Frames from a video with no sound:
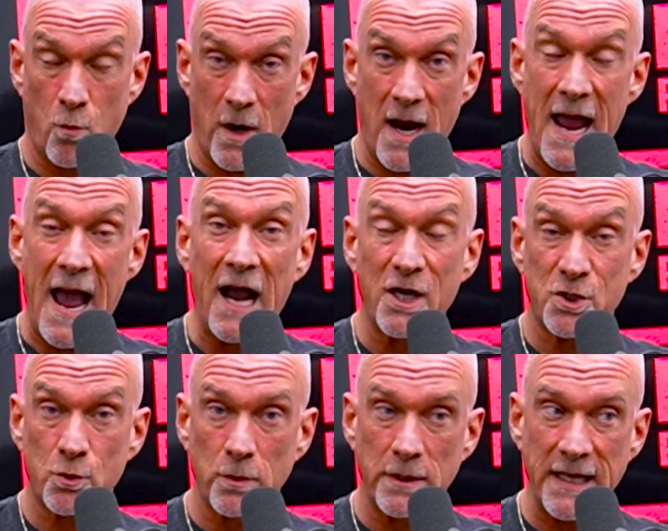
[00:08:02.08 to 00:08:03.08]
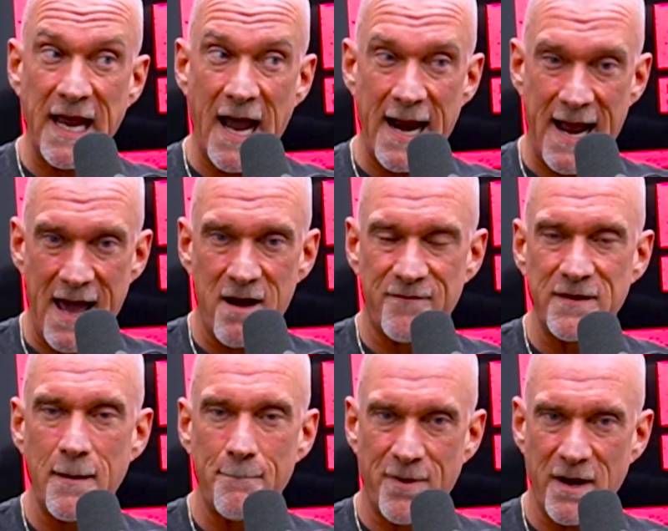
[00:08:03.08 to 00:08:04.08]
what I actually got out of
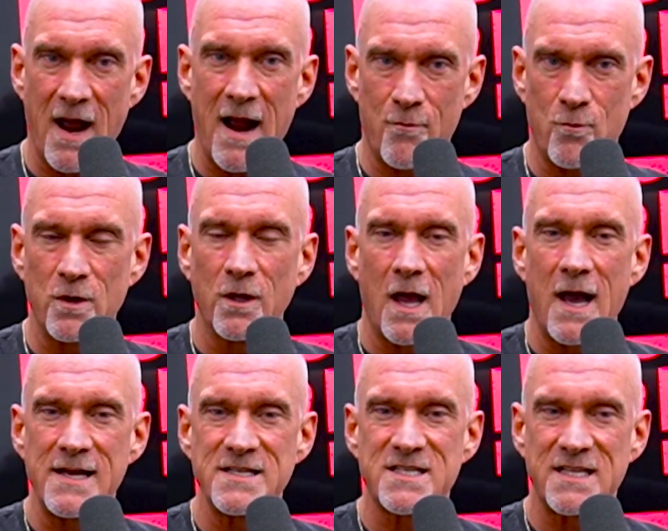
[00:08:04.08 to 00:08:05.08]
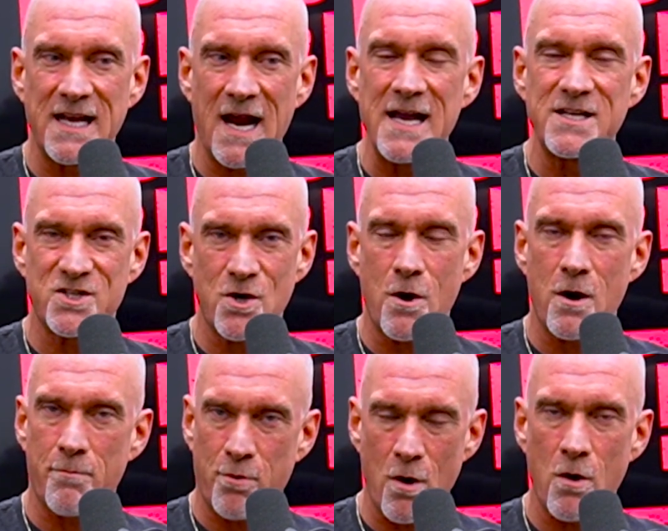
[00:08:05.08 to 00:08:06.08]
it, but I realized that I had started
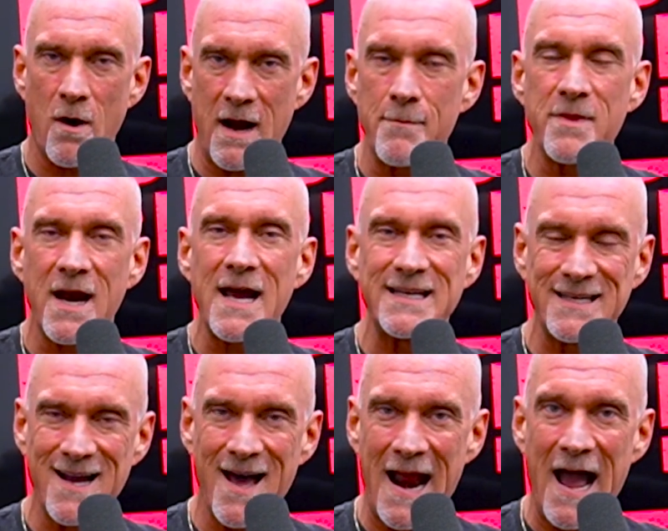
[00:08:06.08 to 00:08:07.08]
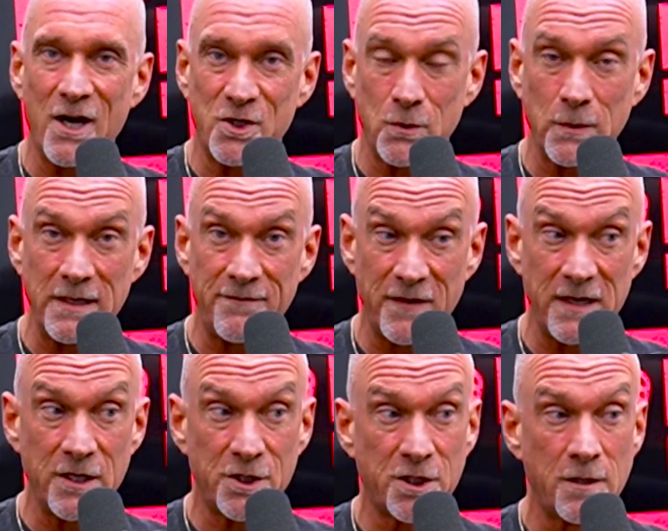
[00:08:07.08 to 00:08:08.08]
a program that I did not actually
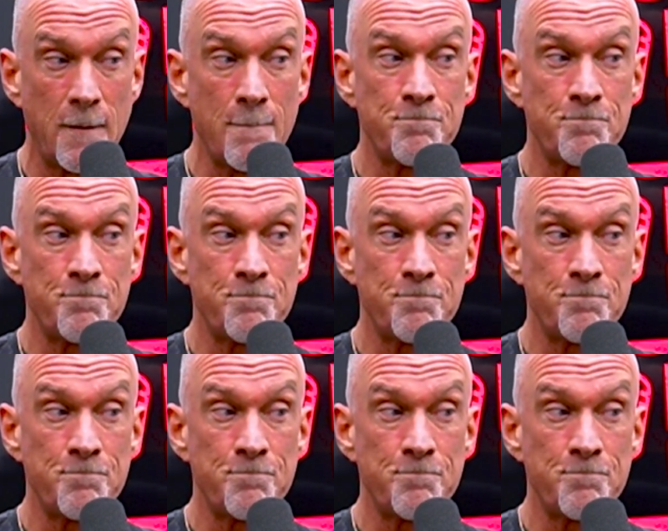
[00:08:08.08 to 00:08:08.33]
finish.